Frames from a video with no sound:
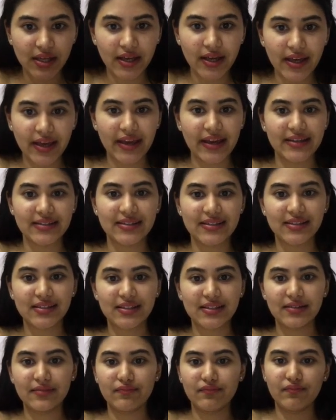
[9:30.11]
and
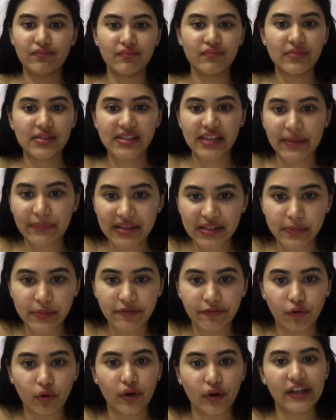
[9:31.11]
same as
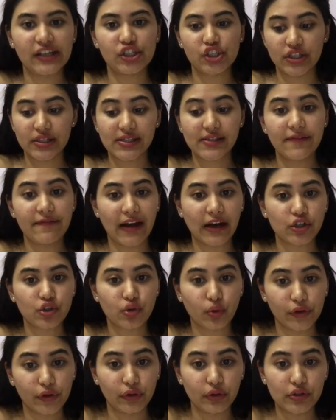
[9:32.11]
before, it's just
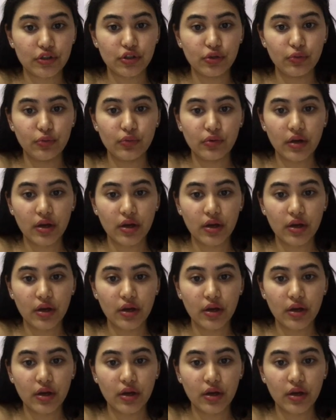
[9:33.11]
factorial 2.